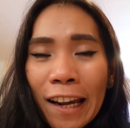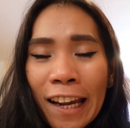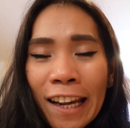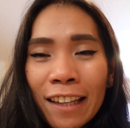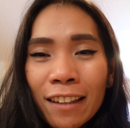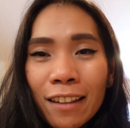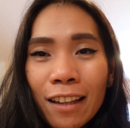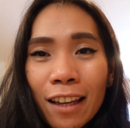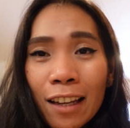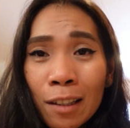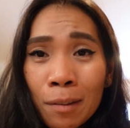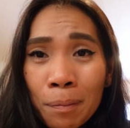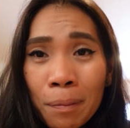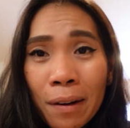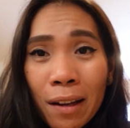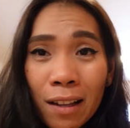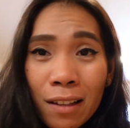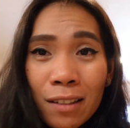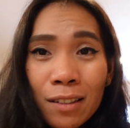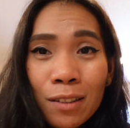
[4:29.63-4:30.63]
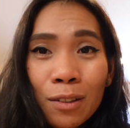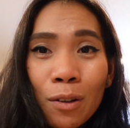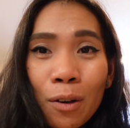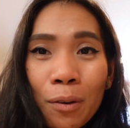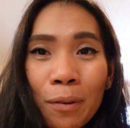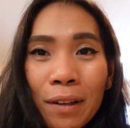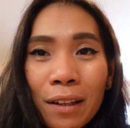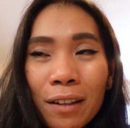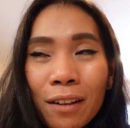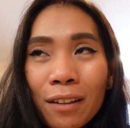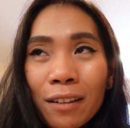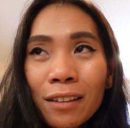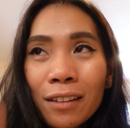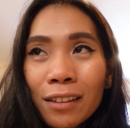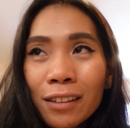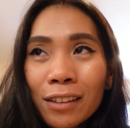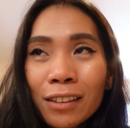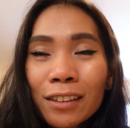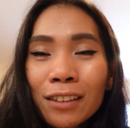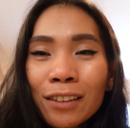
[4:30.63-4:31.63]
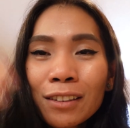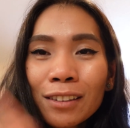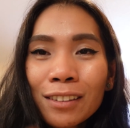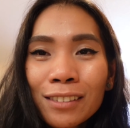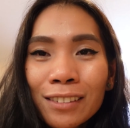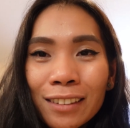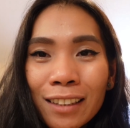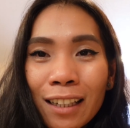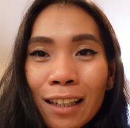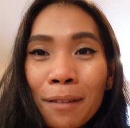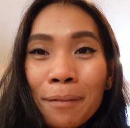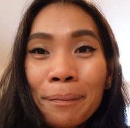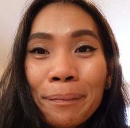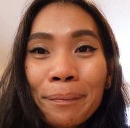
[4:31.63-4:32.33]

8 eggplants going on that